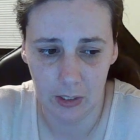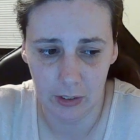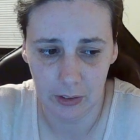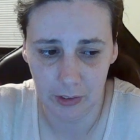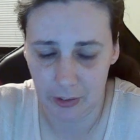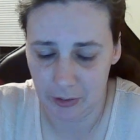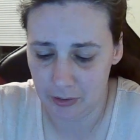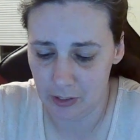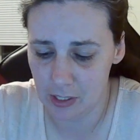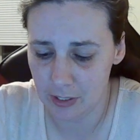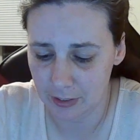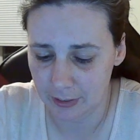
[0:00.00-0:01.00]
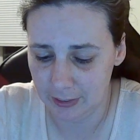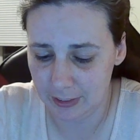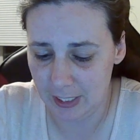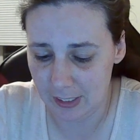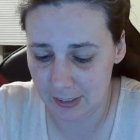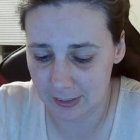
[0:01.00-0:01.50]
So,
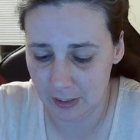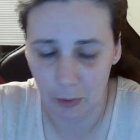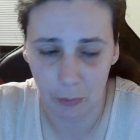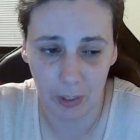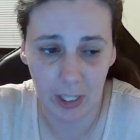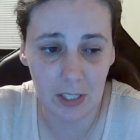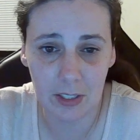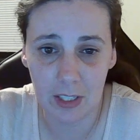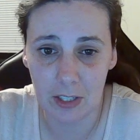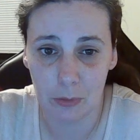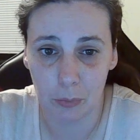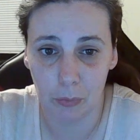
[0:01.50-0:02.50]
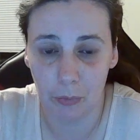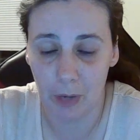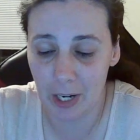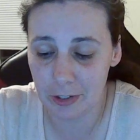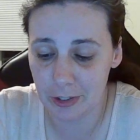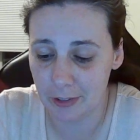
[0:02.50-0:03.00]
yes. Rice is
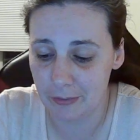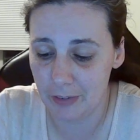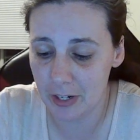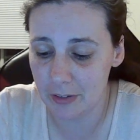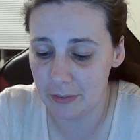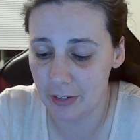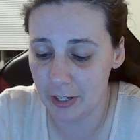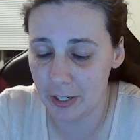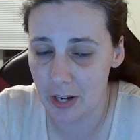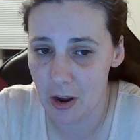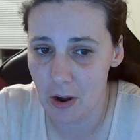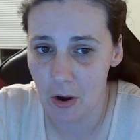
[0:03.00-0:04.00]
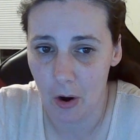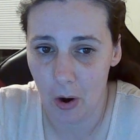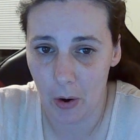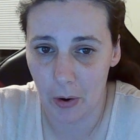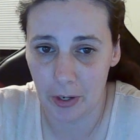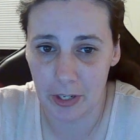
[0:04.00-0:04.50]
actually very, very
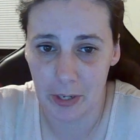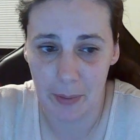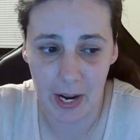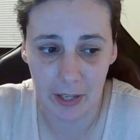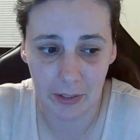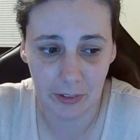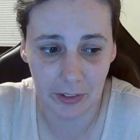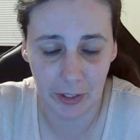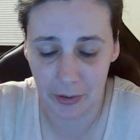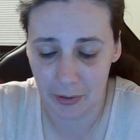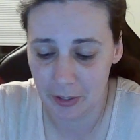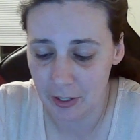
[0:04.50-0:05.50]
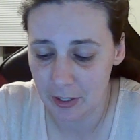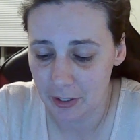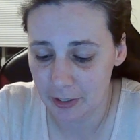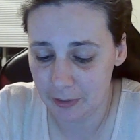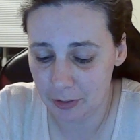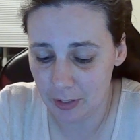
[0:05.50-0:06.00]
hard to pound. So,
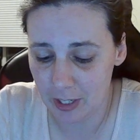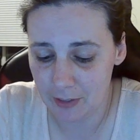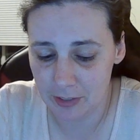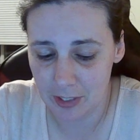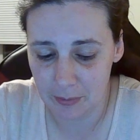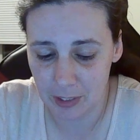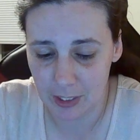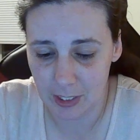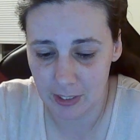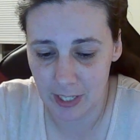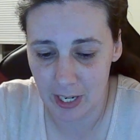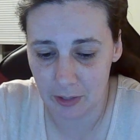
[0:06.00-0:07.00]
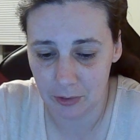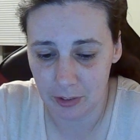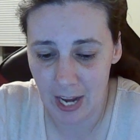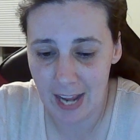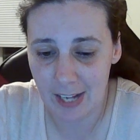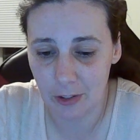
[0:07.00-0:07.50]
if you have something that's
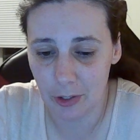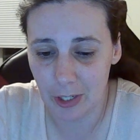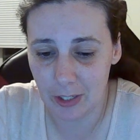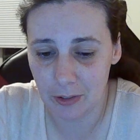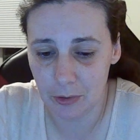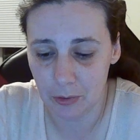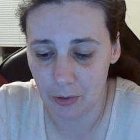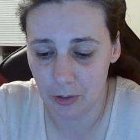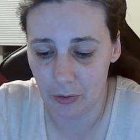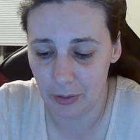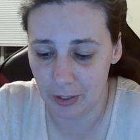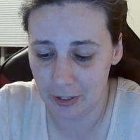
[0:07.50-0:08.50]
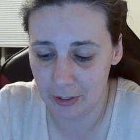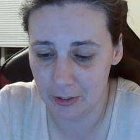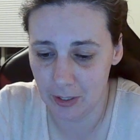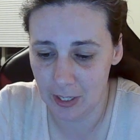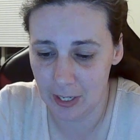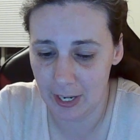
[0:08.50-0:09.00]
hand ground or
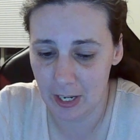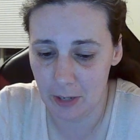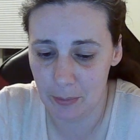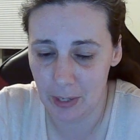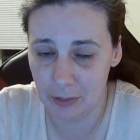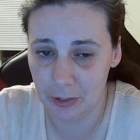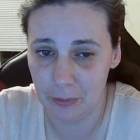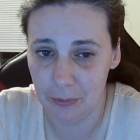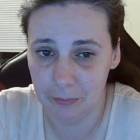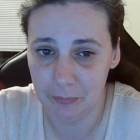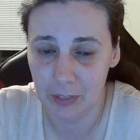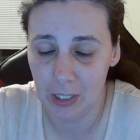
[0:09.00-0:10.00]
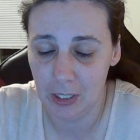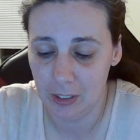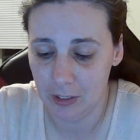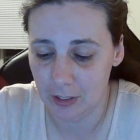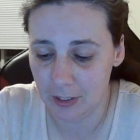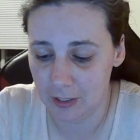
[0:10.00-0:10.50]
a hand pounded,
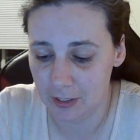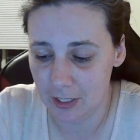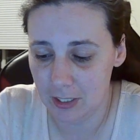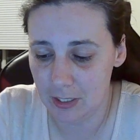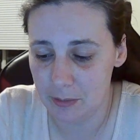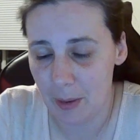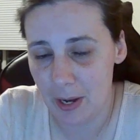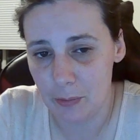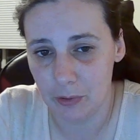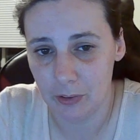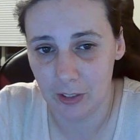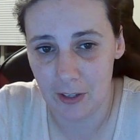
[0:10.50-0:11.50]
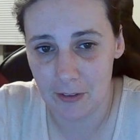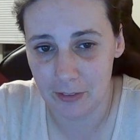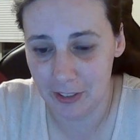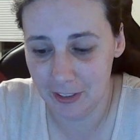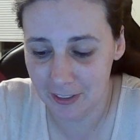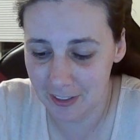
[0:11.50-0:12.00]
it is made with love
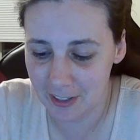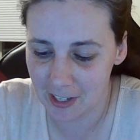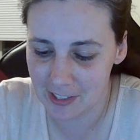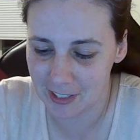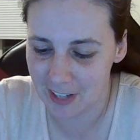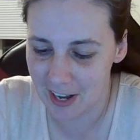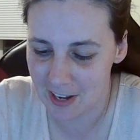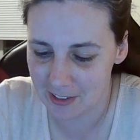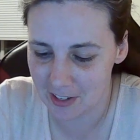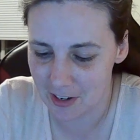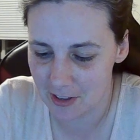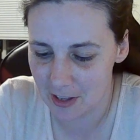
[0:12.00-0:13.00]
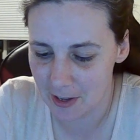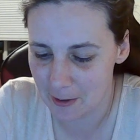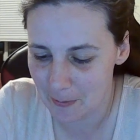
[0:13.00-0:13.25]
because it takes so long.